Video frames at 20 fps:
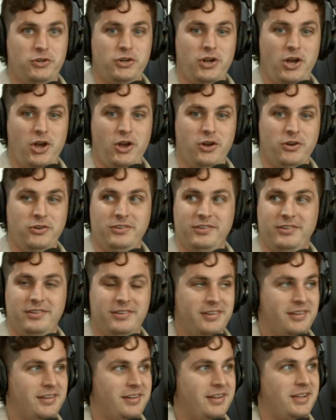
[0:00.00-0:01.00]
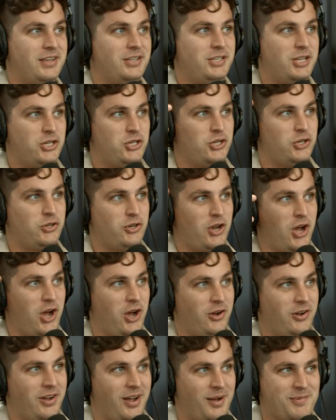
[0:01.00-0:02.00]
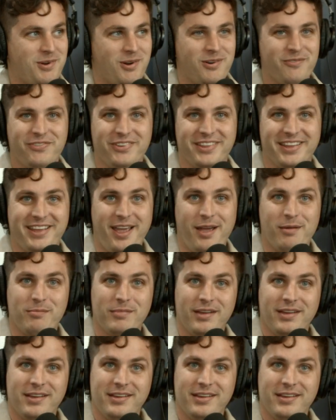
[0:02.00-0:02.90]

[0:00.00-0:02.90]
know, I'm going for the cam.